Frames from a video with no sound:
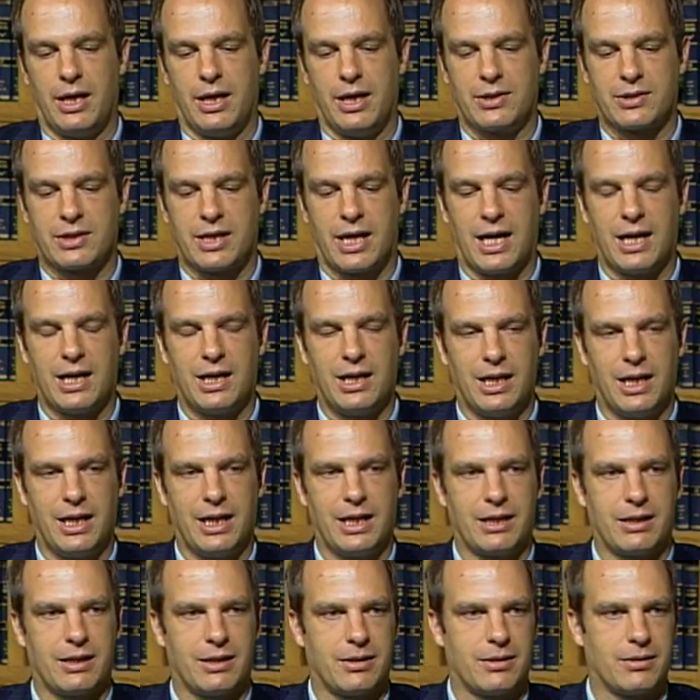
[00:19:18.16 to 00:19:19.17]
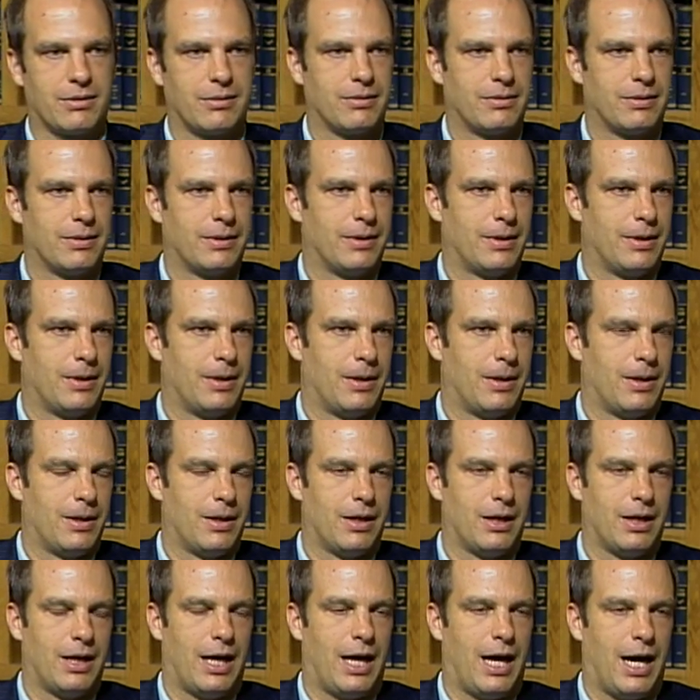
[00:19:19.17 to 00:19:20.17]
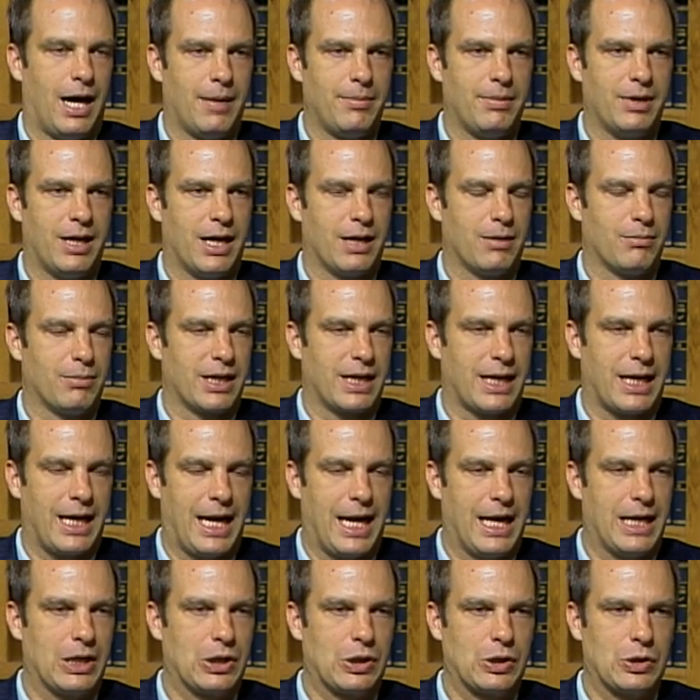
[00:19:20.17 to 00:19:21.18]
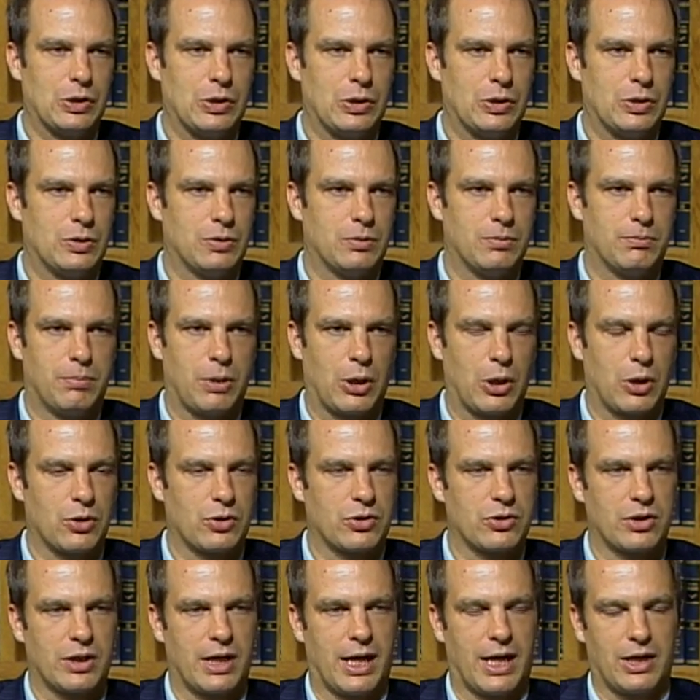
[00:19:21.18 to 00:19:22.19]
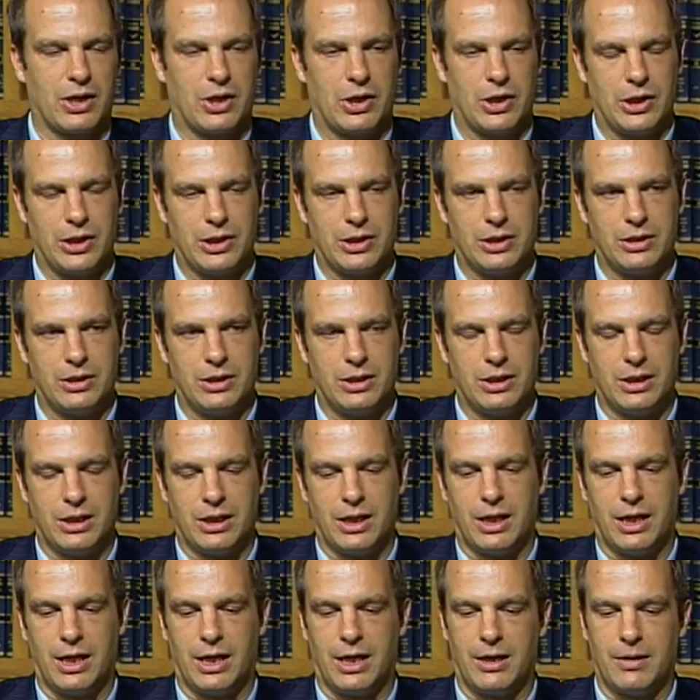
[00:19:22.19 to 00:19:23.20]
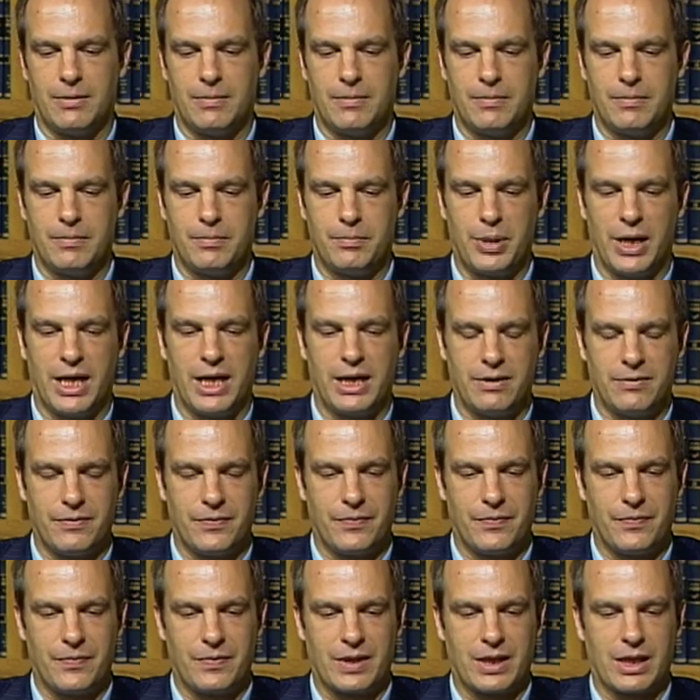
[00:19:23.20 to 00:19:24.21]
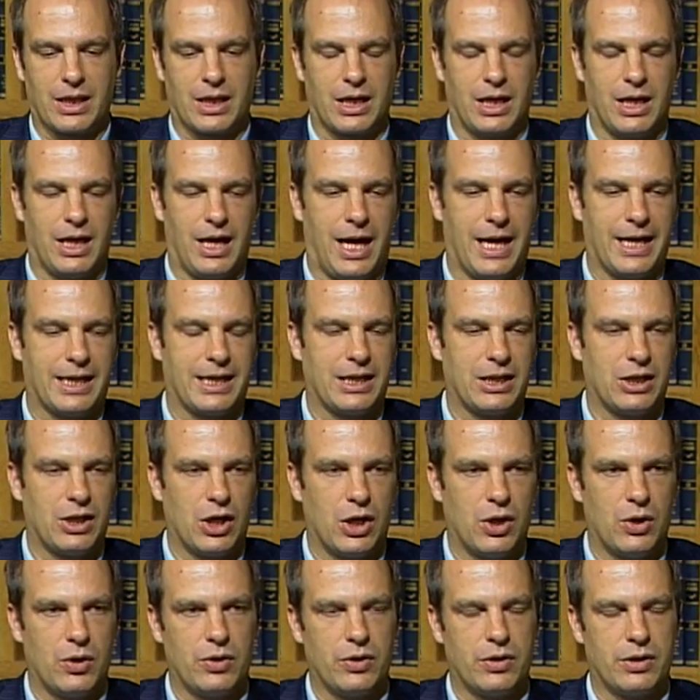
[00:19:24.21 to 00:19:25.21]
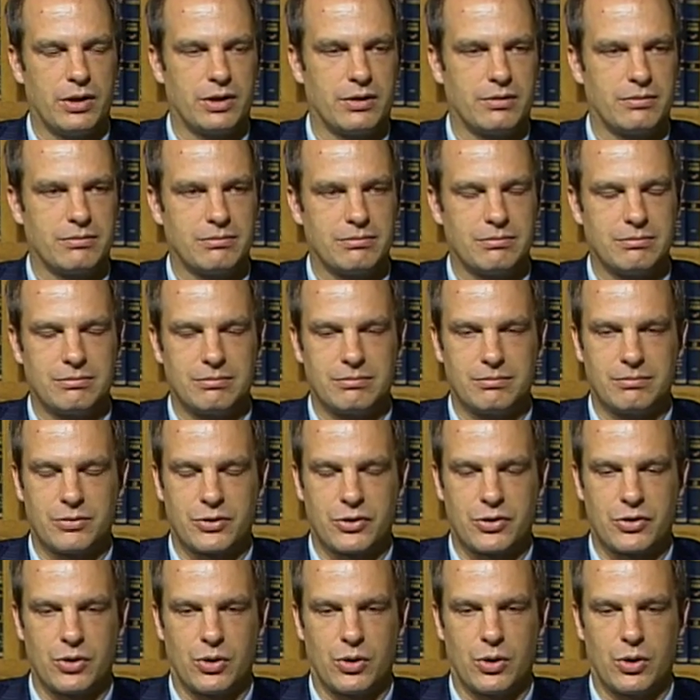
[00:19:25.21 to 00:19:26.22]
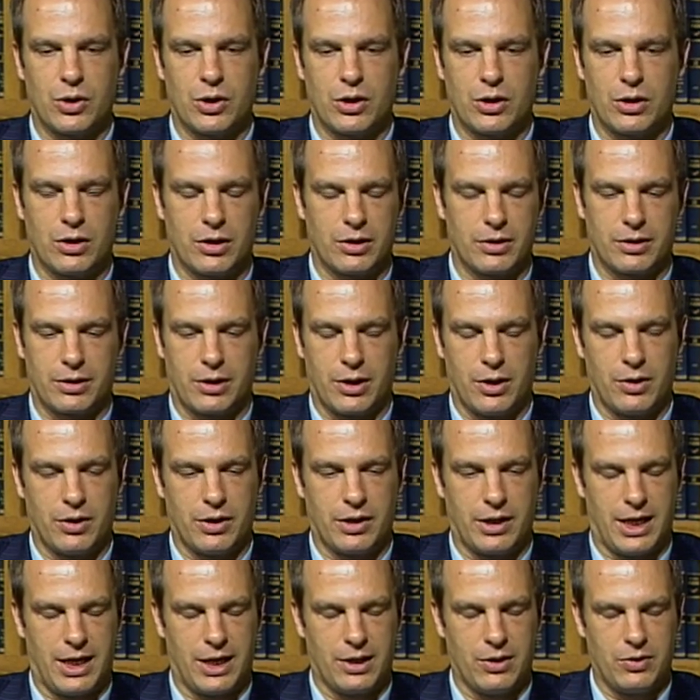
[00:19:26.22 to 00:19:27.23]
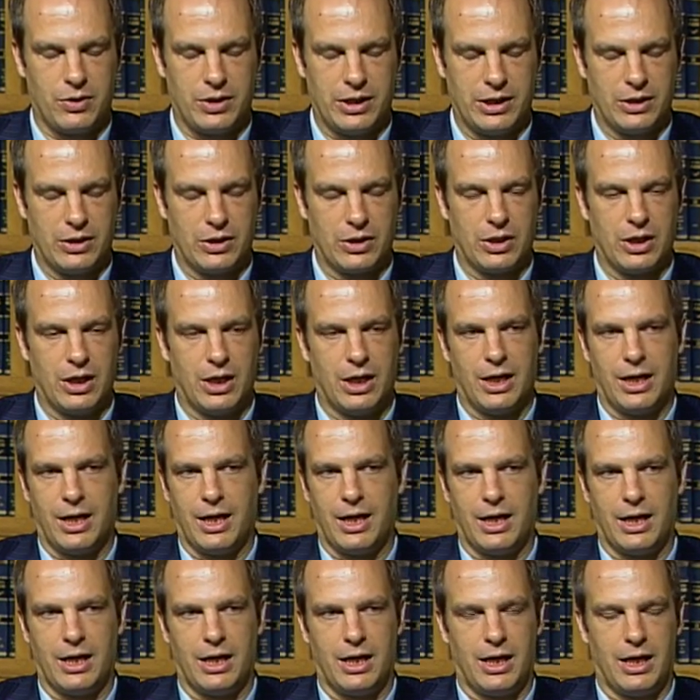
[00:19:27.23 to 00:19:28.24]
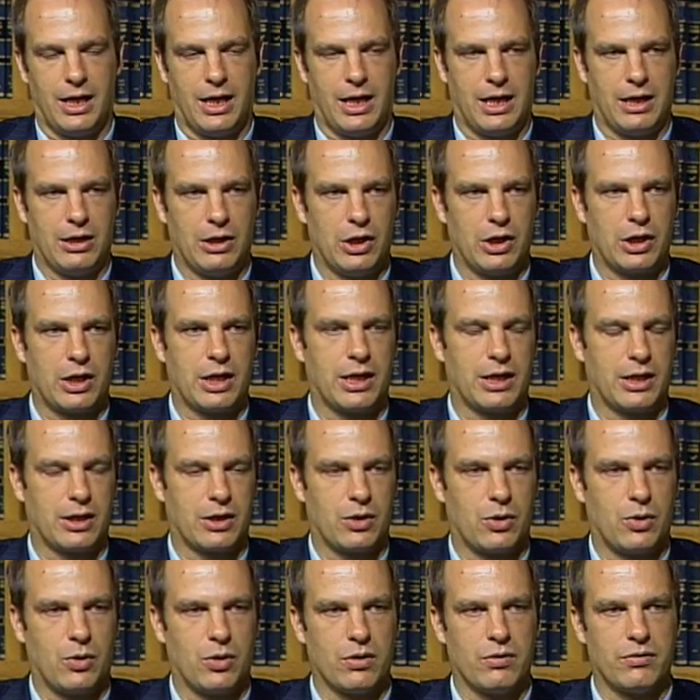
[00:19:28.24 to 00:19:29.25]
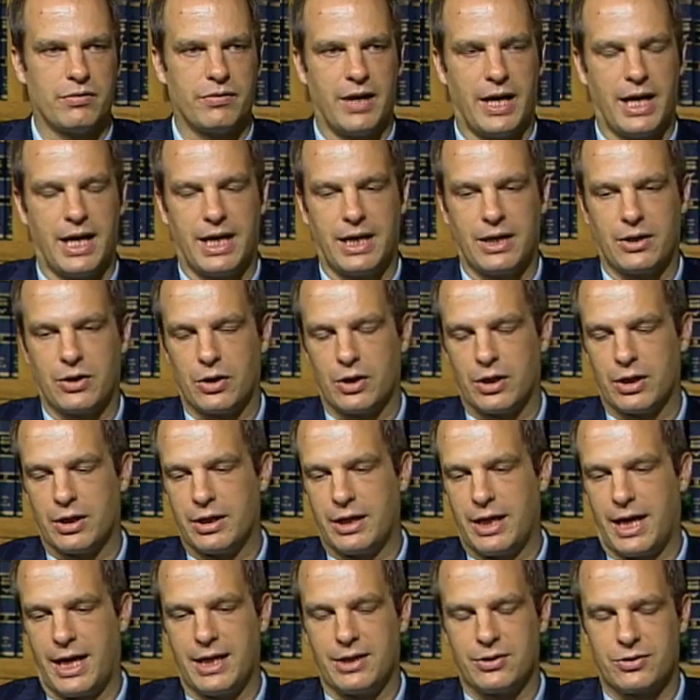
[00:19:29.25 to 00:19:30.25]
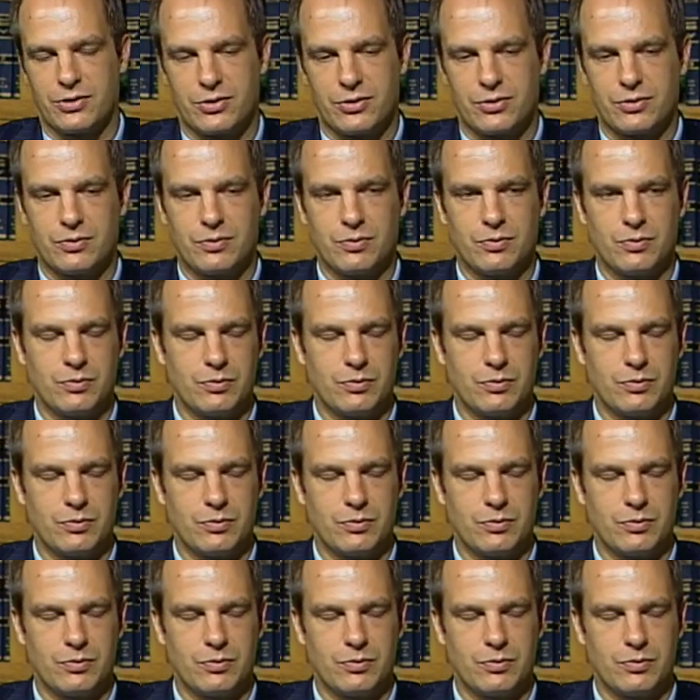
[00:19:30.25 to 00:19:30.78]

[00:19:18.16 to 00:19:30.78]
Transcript: It's kind of like, I'm not a mechanical person at all, but I can go to the store or go to the auto dealer and look at a Corvette or a nice